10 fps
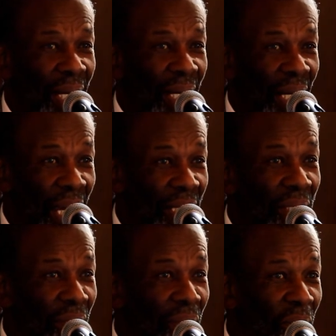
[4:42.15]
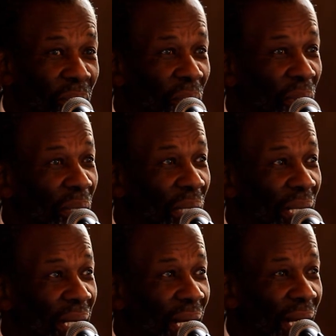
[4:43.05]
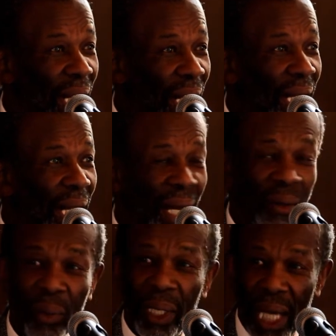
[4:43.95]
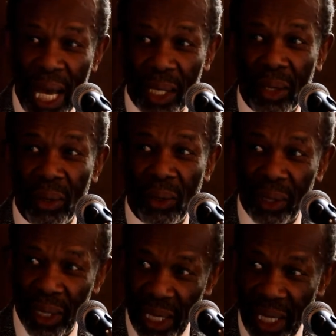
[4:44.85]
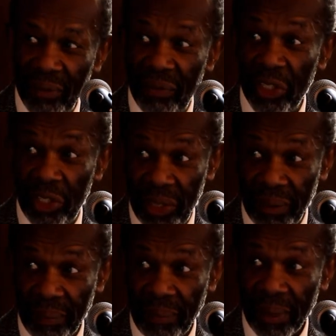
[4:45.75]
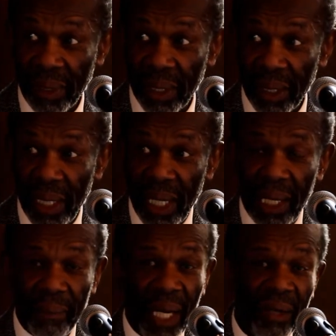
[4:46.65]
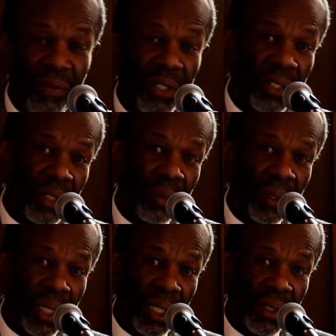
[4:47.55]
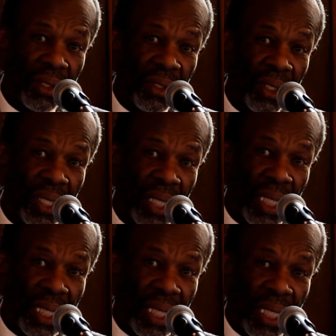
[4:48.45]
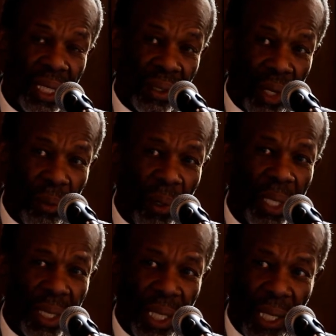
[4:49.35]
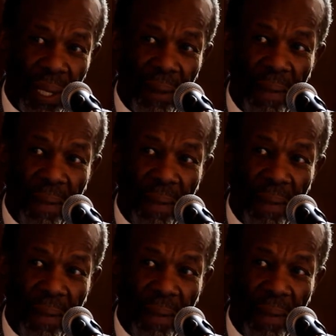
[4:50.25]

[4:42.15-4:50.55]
like you, I had what I call a vision. And my vision was that one day